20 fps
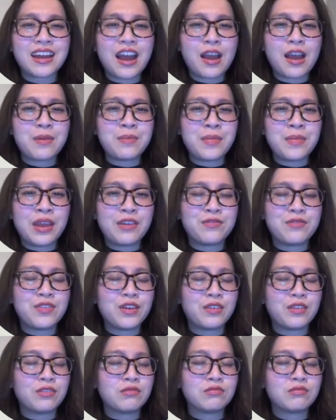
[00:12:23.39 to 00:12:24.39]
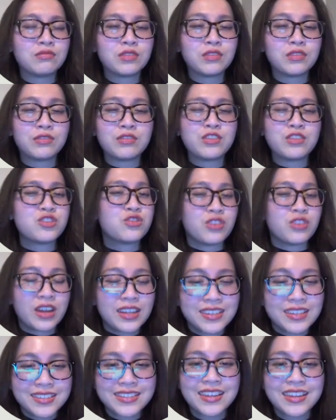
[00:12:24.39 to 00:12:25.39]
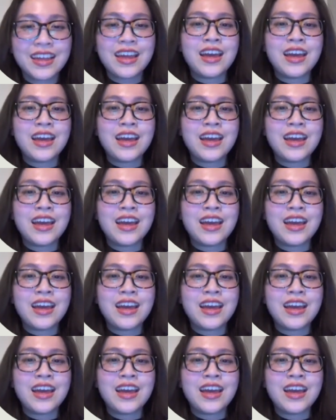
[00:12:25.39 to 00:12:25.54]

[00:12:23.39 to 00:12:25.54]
I may feel stressed